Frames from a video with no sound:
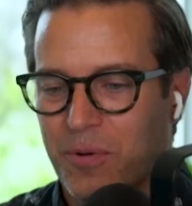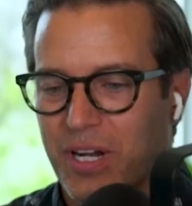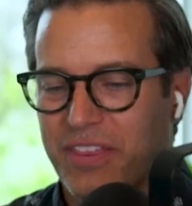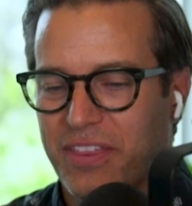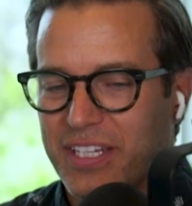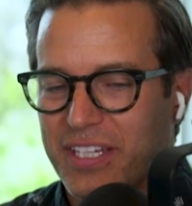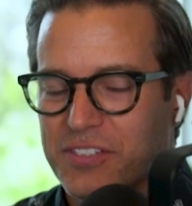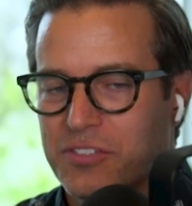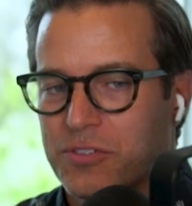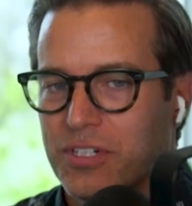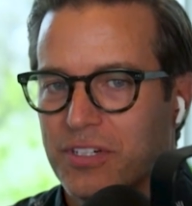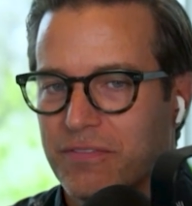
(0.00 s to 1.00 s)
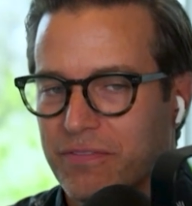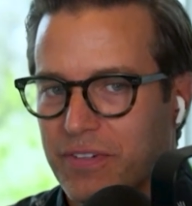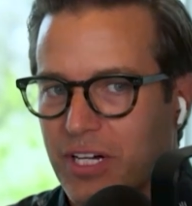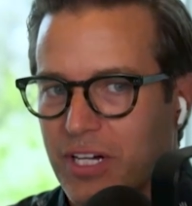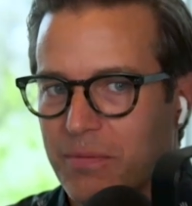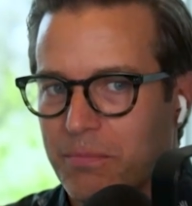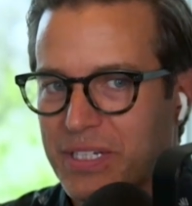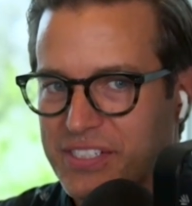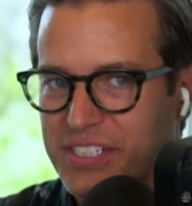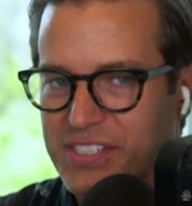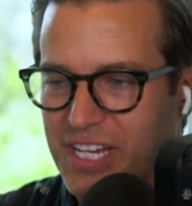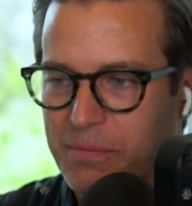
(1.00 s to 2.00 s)
What I think is sort of a
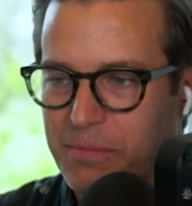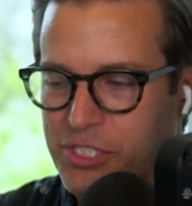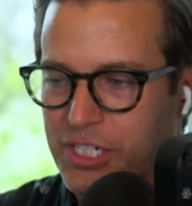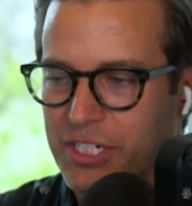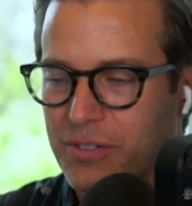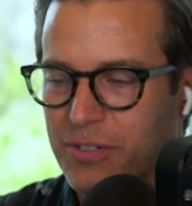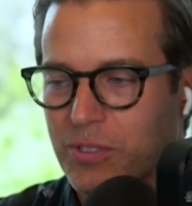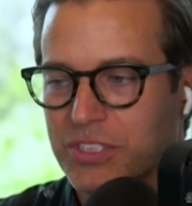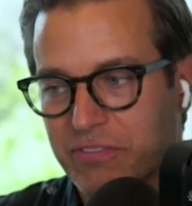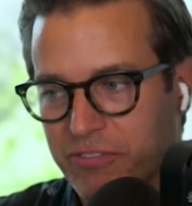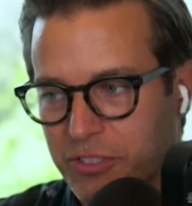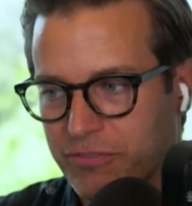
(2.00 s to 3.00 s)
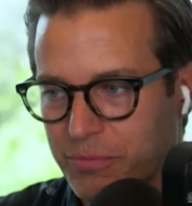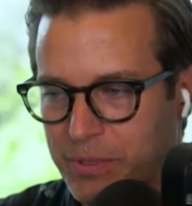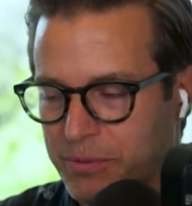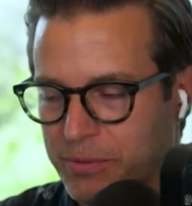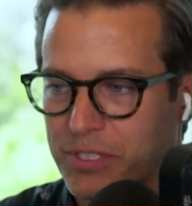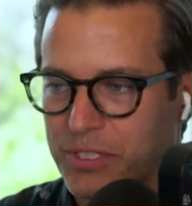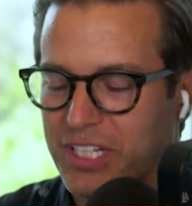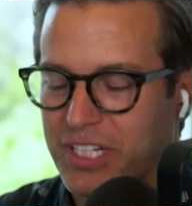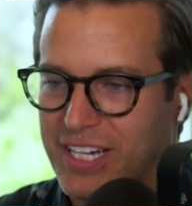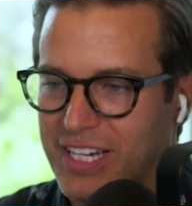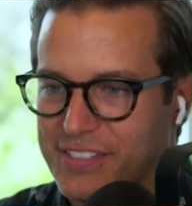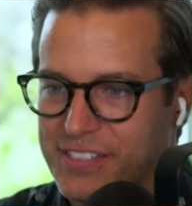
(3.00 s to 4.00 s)
misconception or difficult for people to
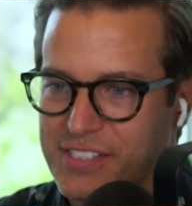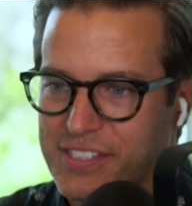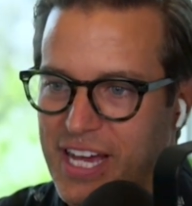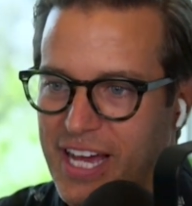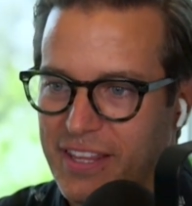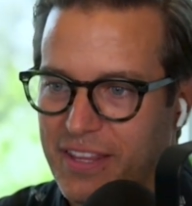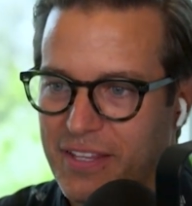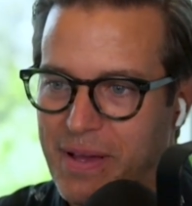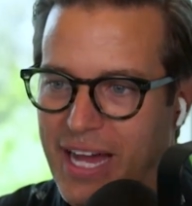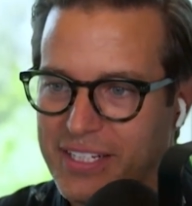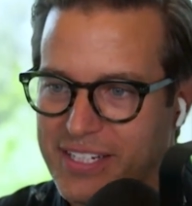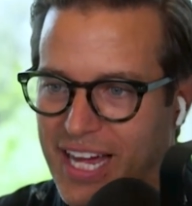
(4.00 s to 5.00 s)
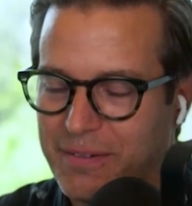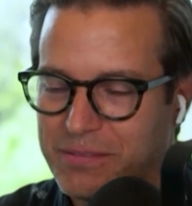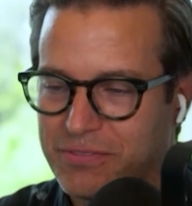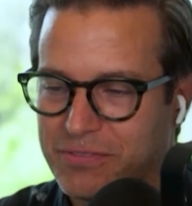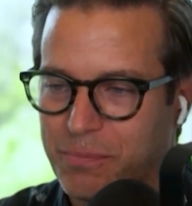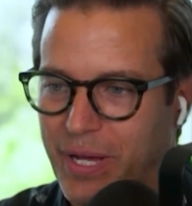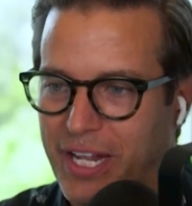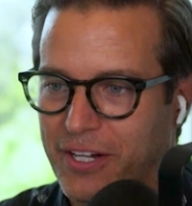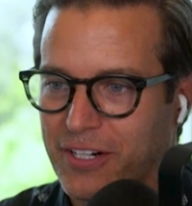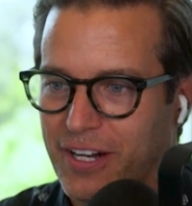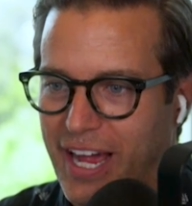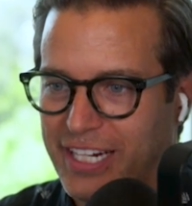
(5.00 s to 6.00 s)
realize is that the maladaptive
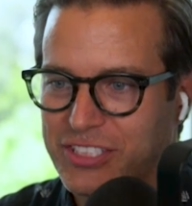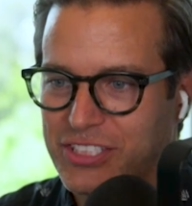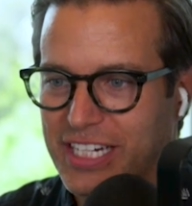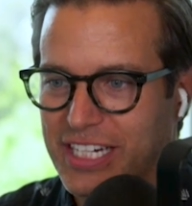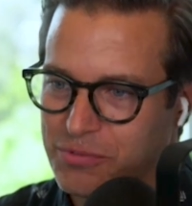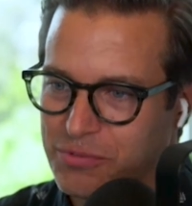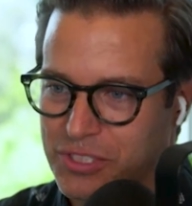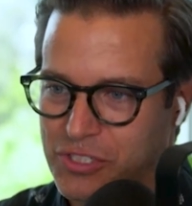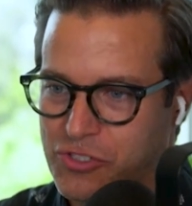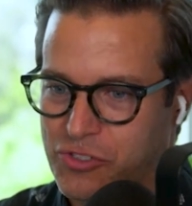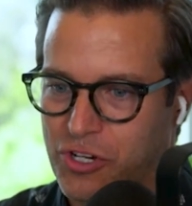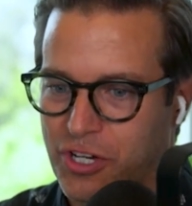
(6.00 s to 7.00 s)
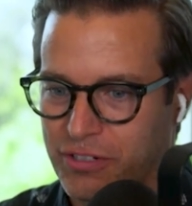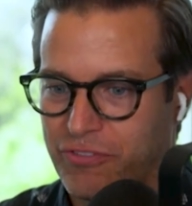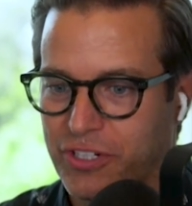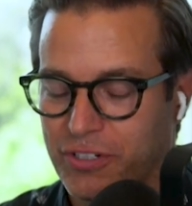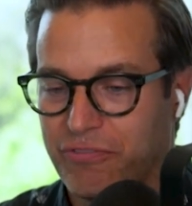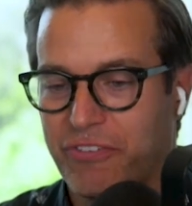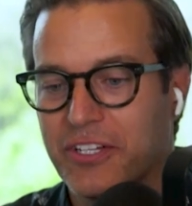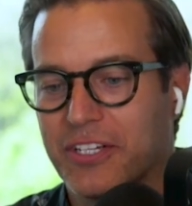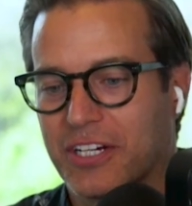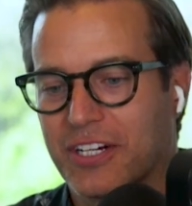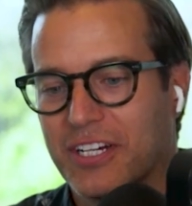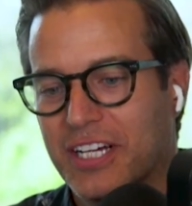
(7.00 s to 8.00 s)
competitor actually has a really strong fear of
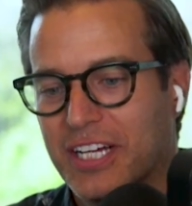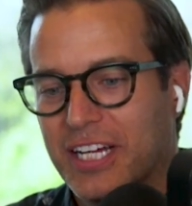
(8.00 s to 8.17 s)
failure,